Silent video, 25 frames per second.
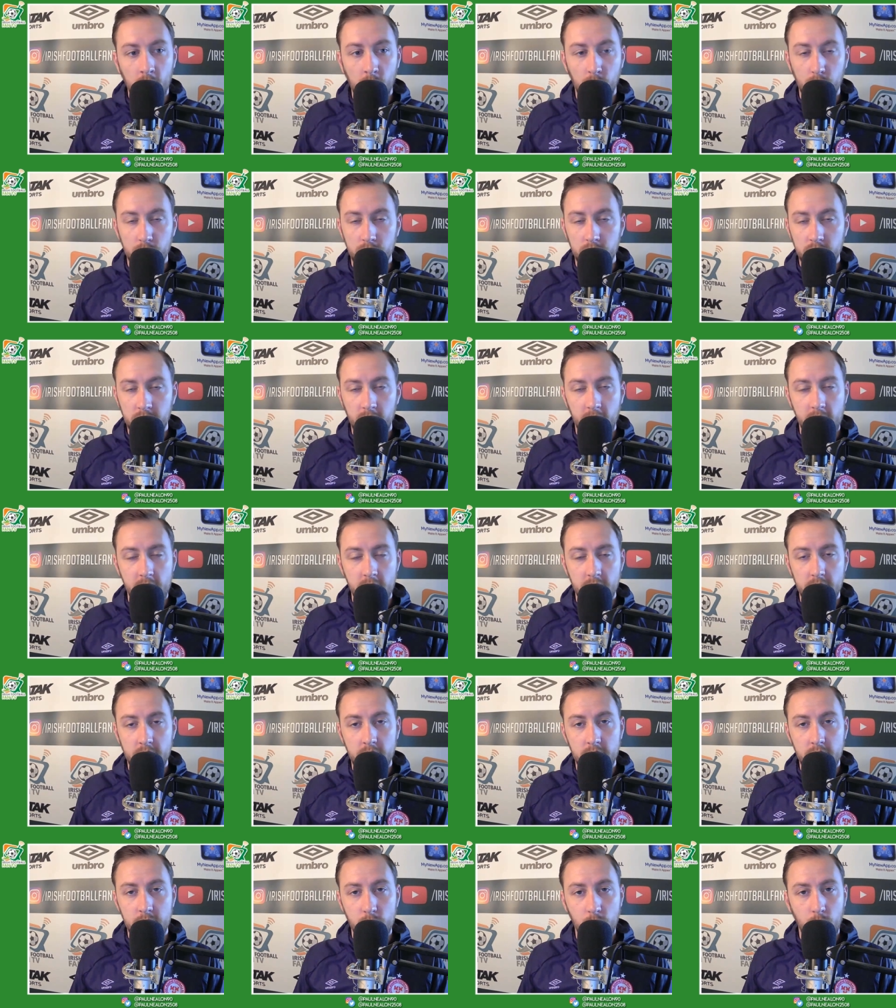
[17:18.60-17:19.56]
would you
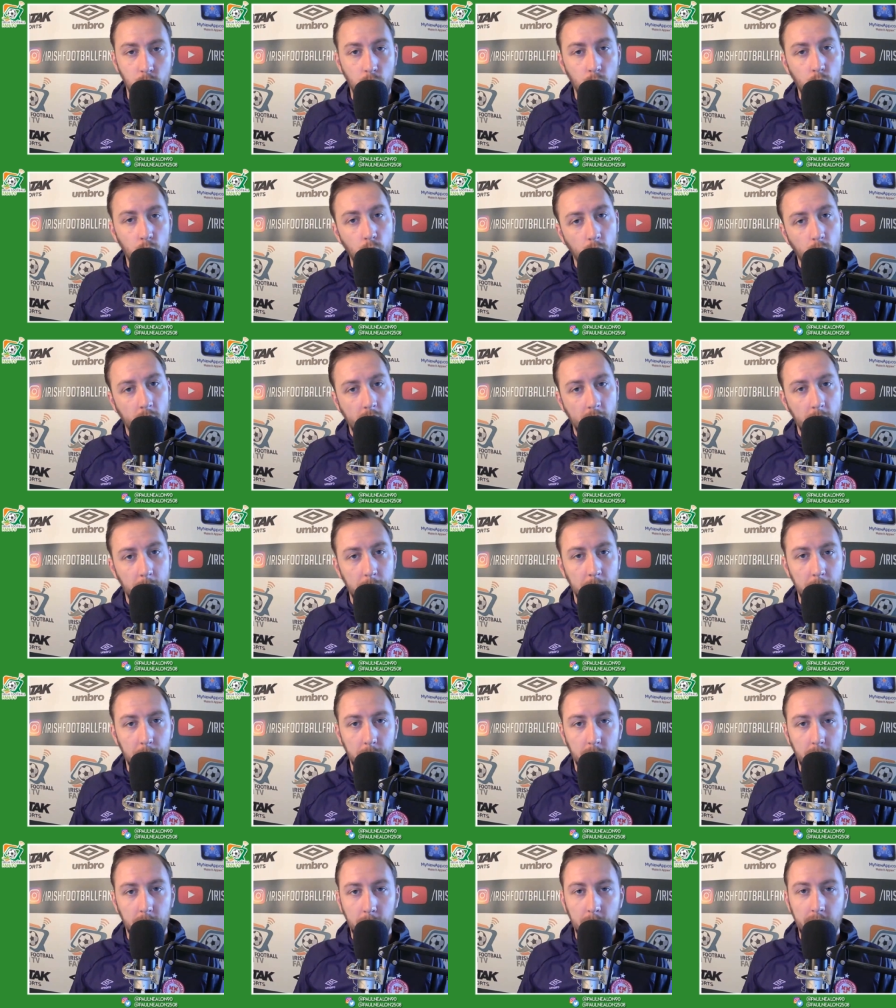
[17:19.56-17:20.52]
change where
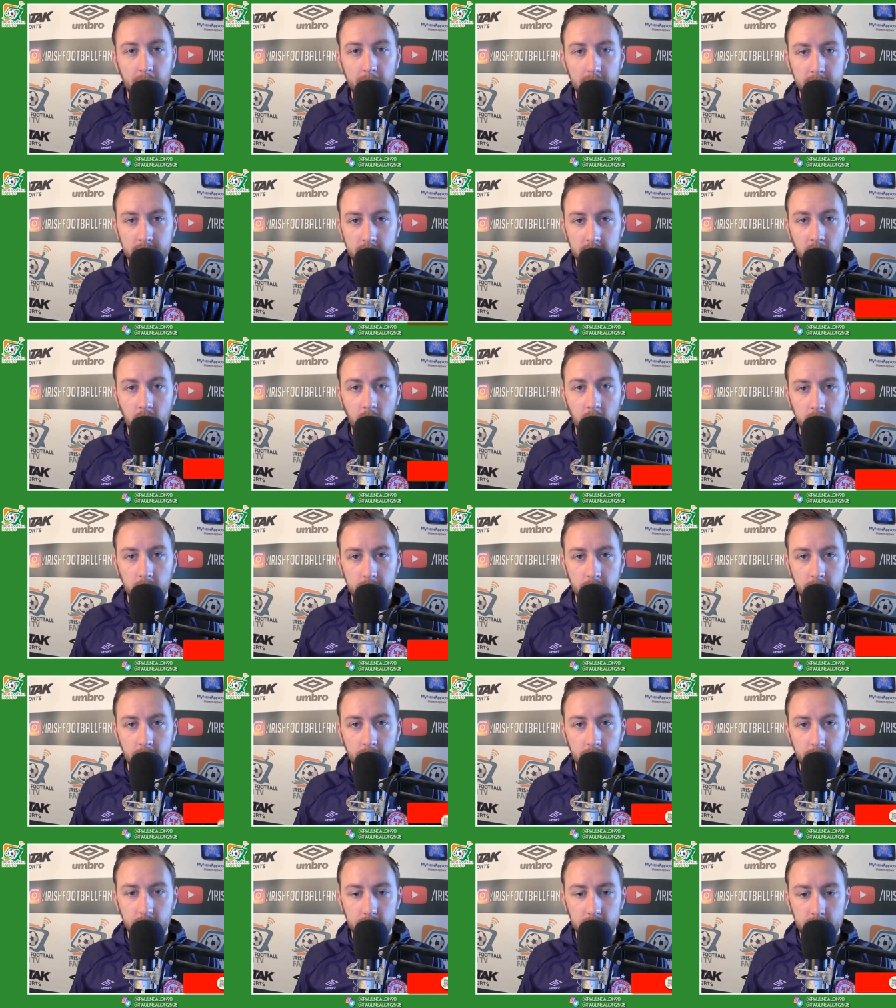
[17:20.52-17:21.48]
people are placed on the
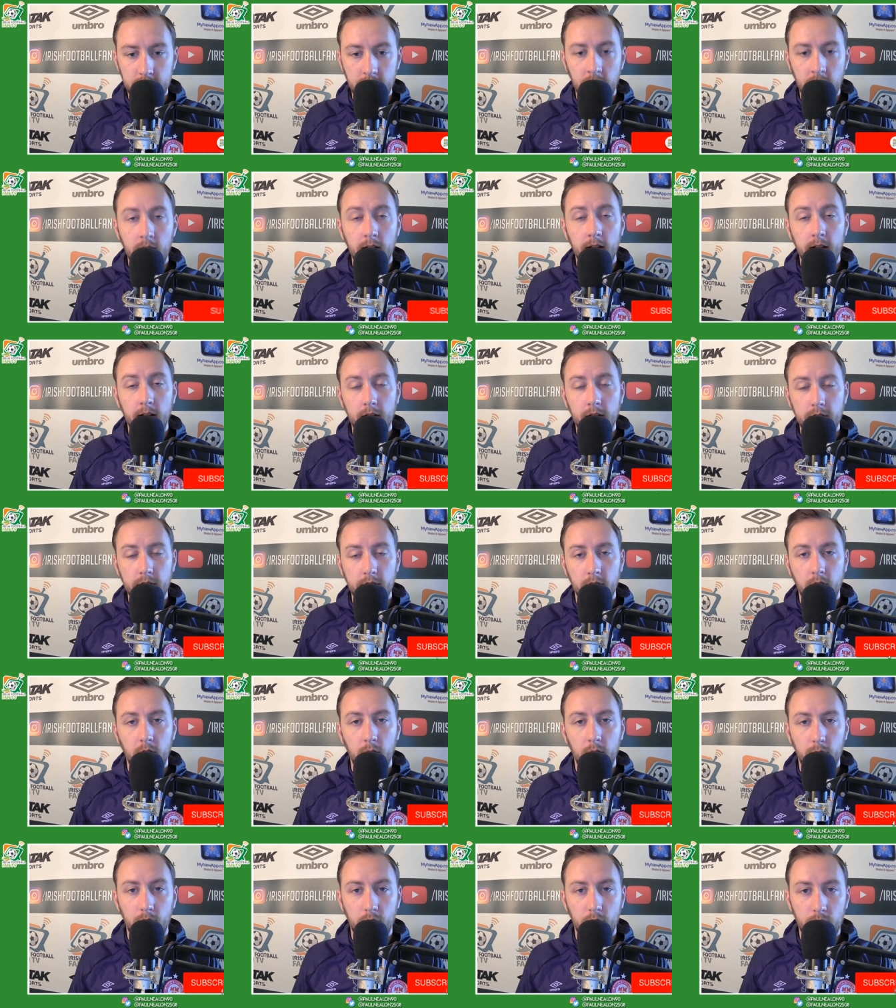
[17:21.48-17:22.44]
list? Let us
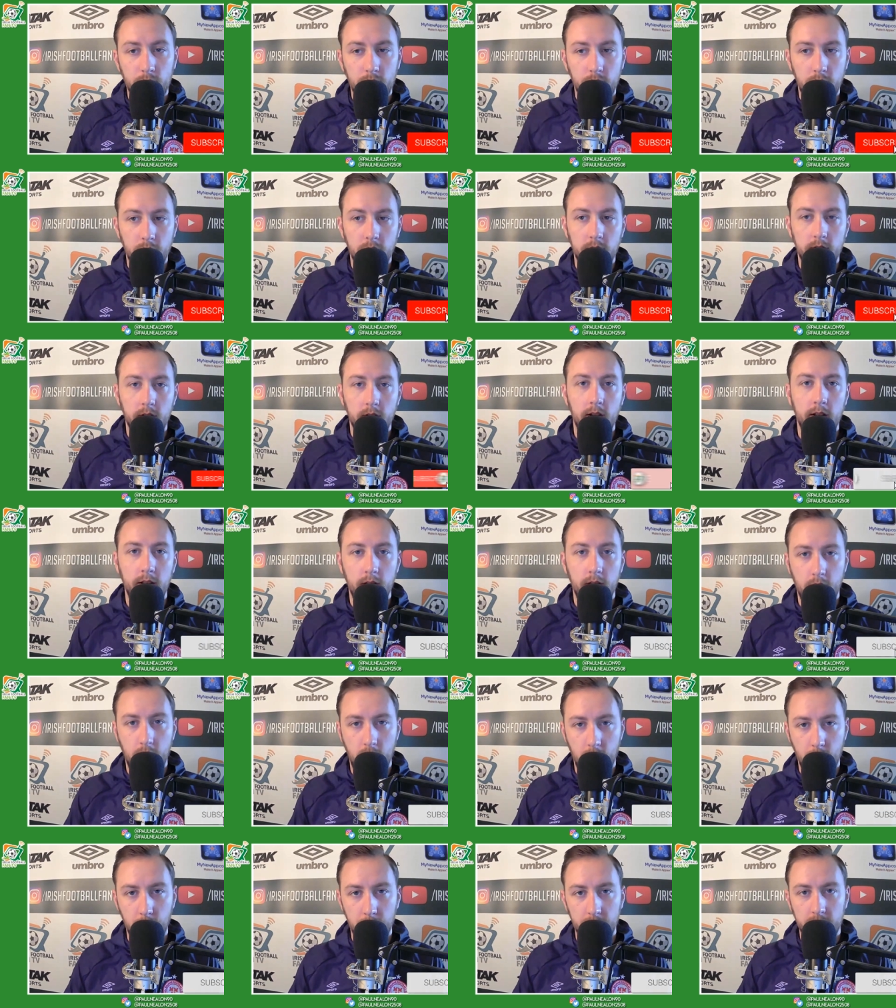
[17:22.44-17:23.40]
know your thoughts in the
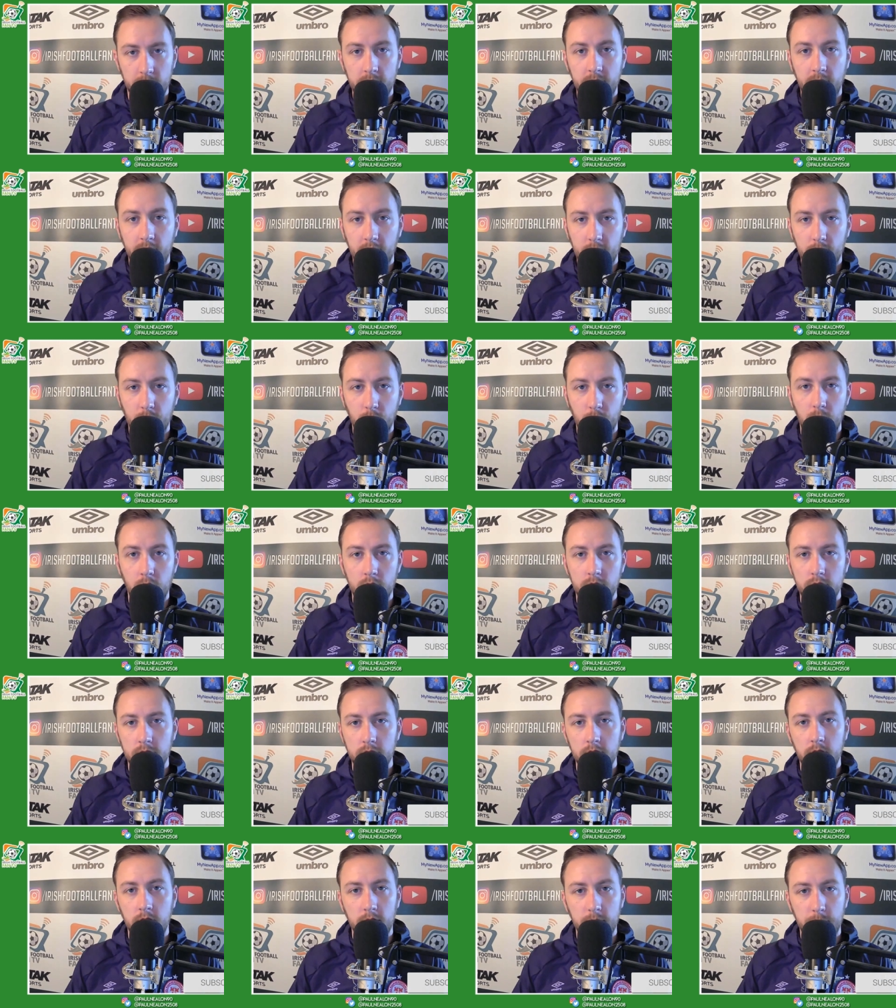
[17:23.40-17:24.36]
comments. Thanks for
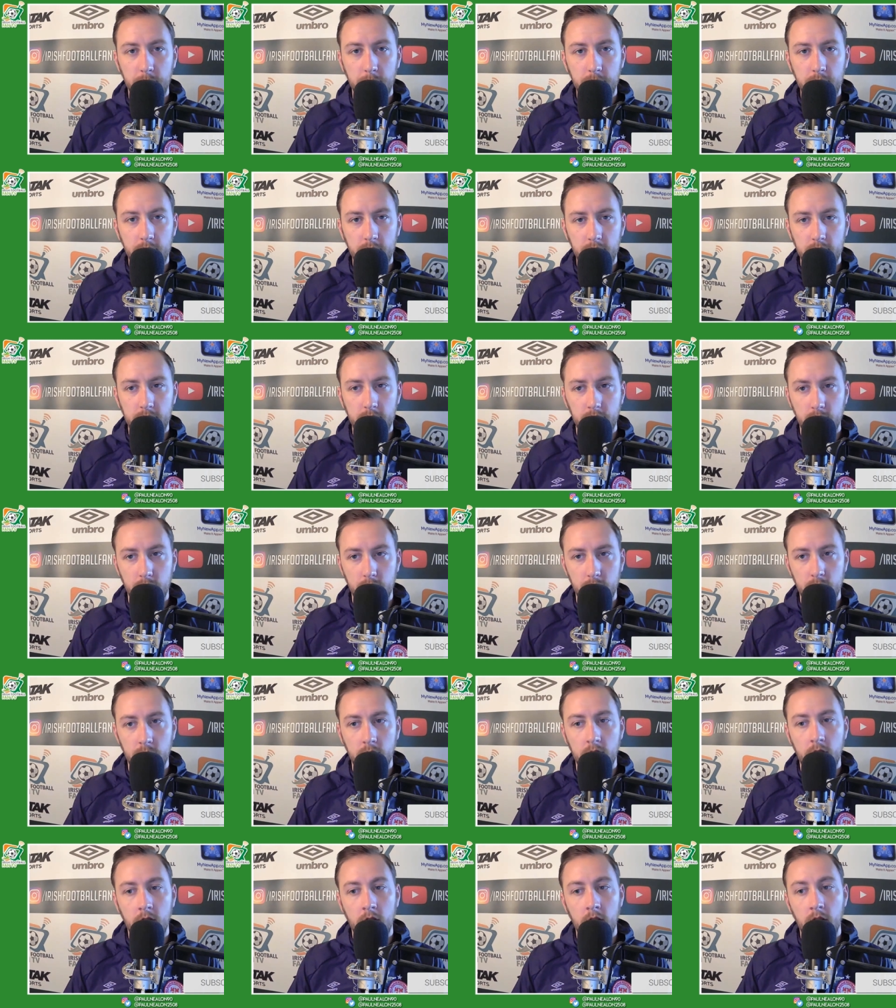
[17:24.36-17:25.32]
watching. I'll speak to you soon.
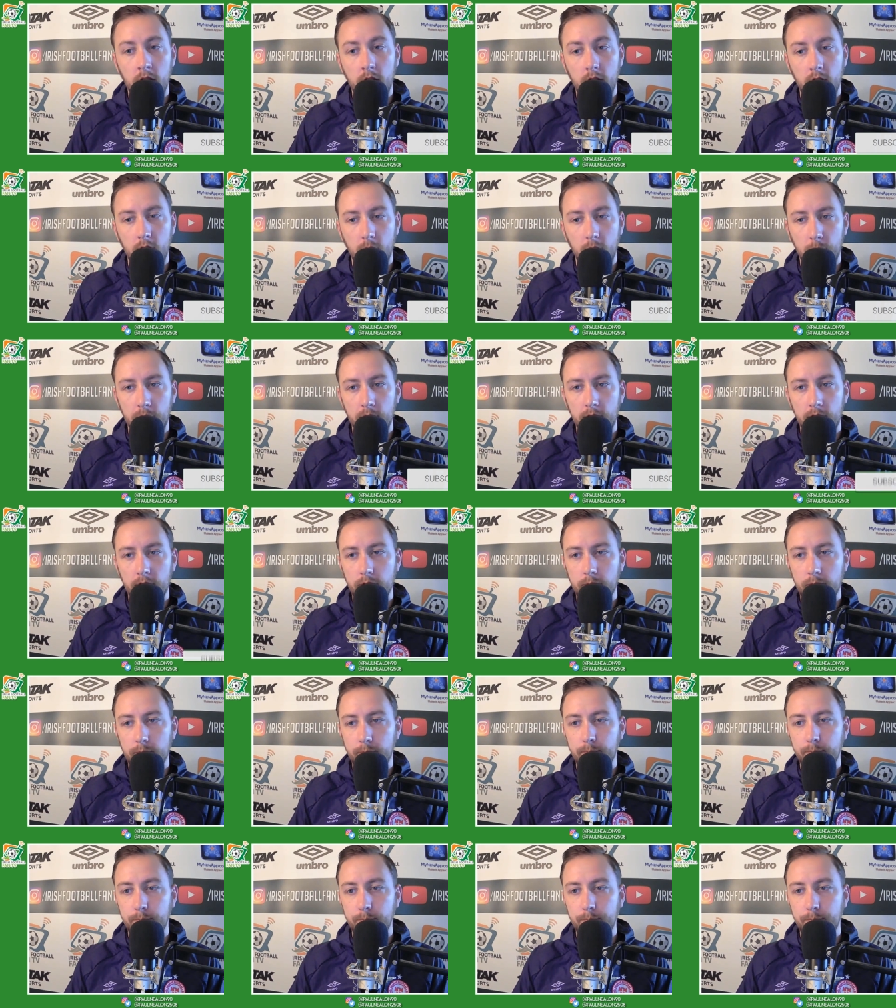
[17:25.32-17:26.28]
God bless.